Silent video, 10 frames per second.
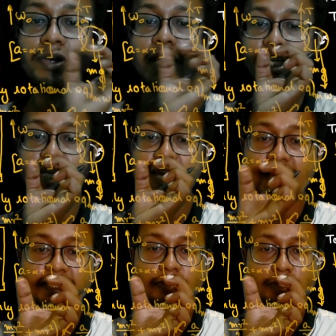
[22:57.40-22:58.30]
you're writing
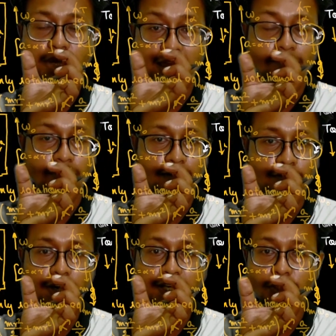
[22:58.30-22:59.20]
a is equals to alpha r
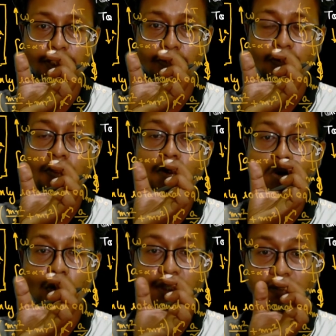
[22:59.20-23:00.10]
for an equation, no,
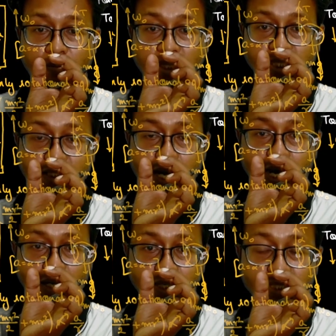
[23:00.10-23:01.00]
always remember this
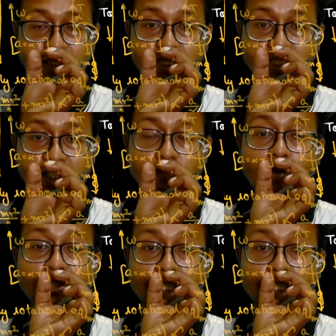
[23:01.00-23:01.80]
r is the distance from